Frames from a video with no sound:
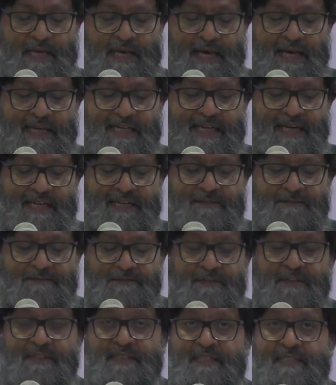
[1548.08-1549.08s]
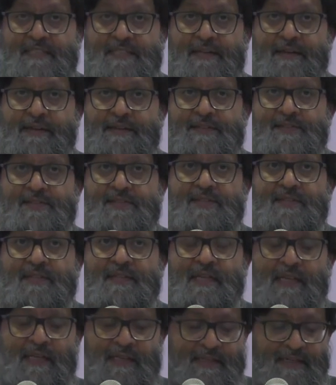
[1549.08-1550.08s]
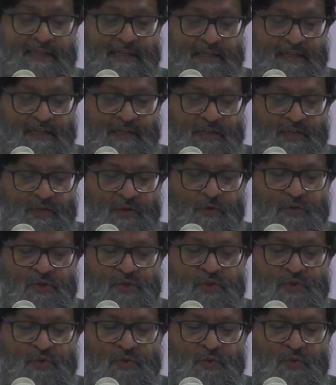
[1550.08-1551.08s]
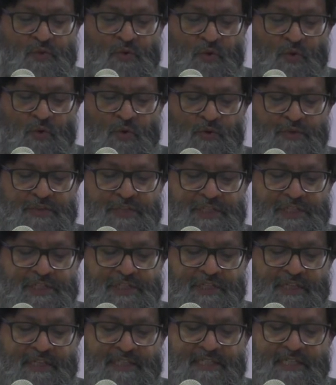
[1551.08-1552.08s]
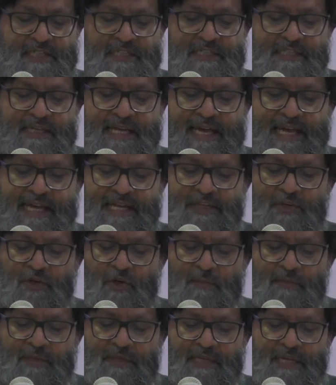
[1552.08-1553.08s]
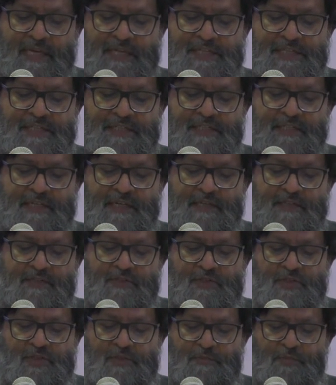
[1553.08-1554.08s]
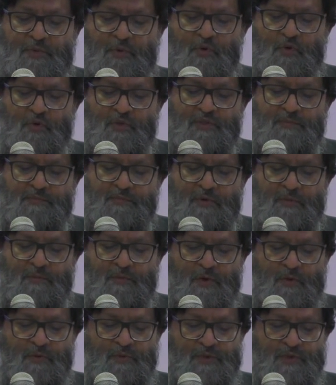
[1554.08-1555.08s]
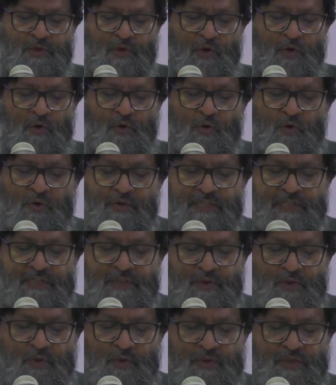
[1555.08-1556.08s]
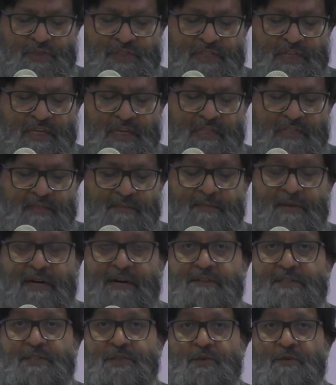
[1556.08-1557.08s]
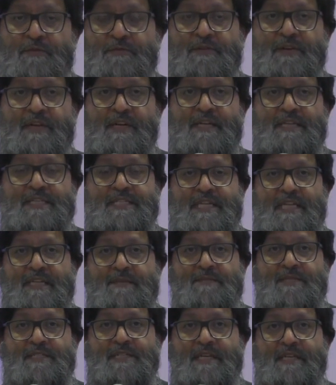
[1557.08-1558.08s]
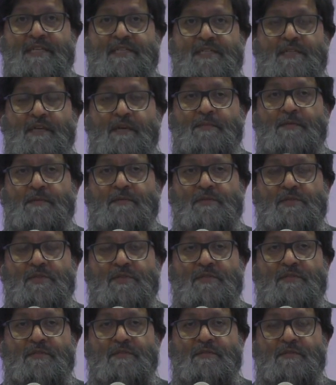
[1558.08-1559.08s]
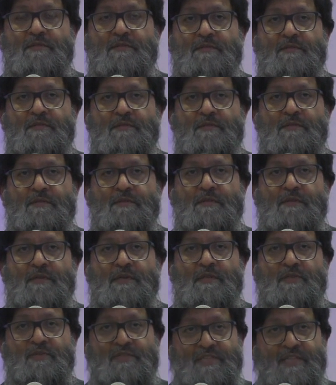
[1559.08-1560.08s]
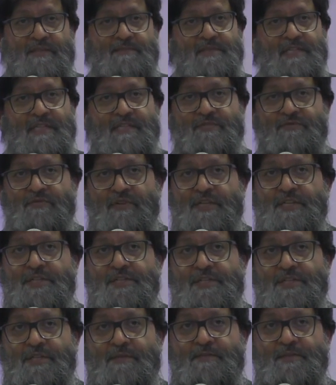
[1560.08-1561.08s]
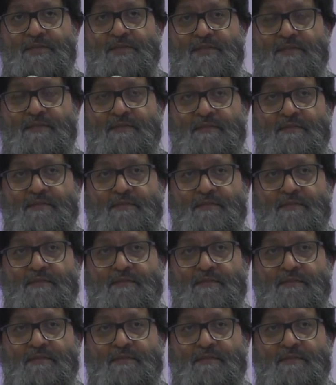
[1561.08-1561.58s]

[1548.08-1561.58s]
And it further says that no school or teacher is under any obligation to support, promote, or endorse the marriage of same-sex couples, so same-sex relationships.